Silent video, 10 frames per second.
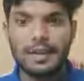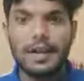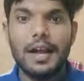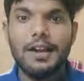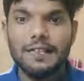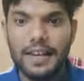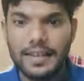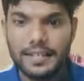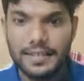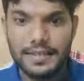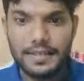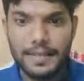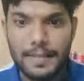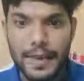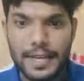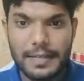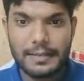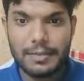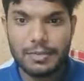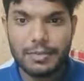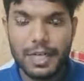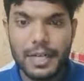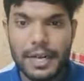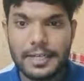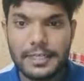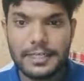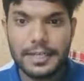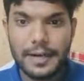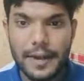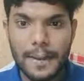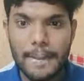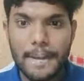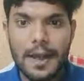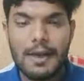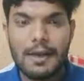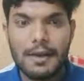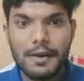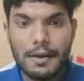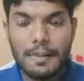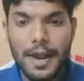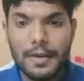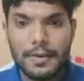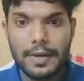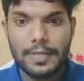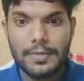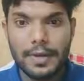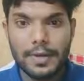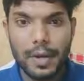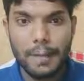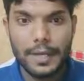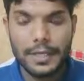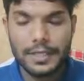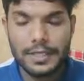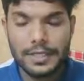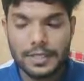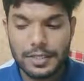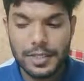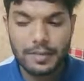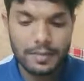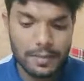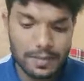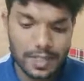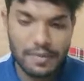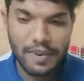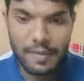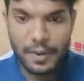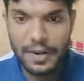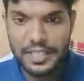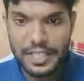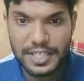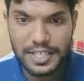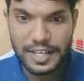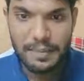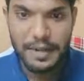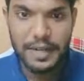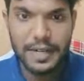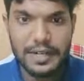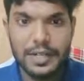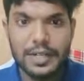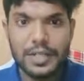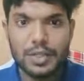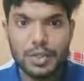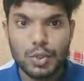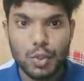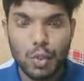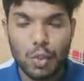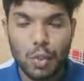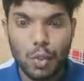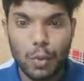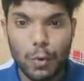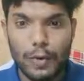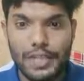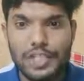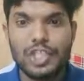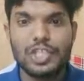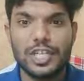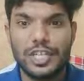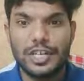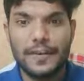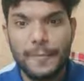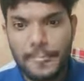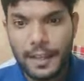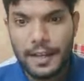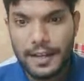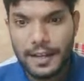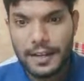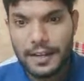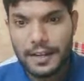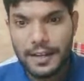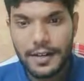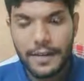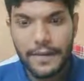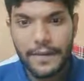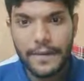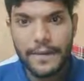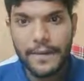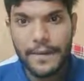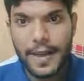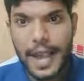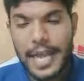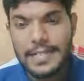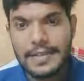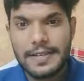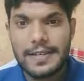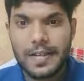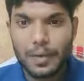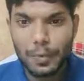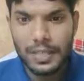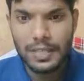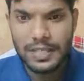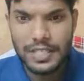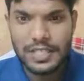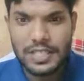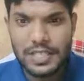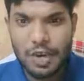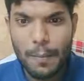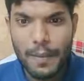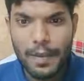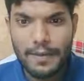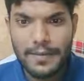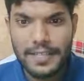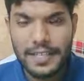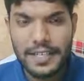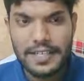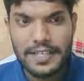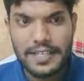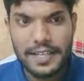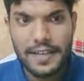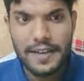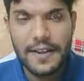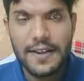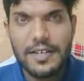Hello friends, my name is TUSHAR Rajendra JangalE. My today's video topic is string buffer versus string builder. So in string, uh, as earlier we discussed the topic of string. In string,